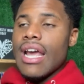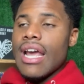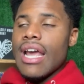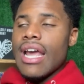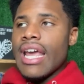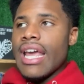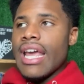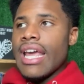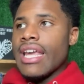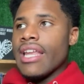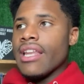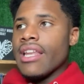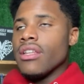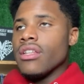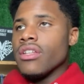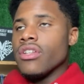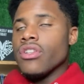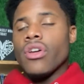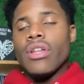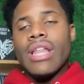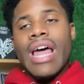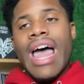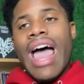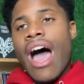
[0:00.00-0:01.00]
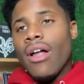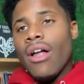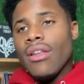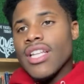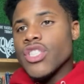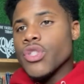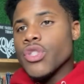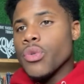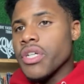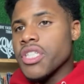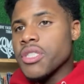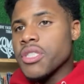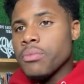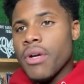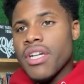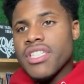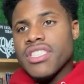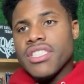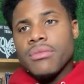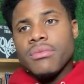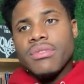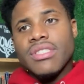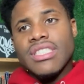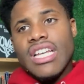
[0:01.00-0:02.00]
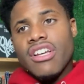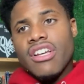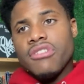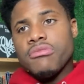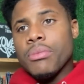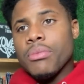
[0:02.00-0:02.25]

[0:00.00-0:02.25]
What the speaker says: and, that outlet to express themselves,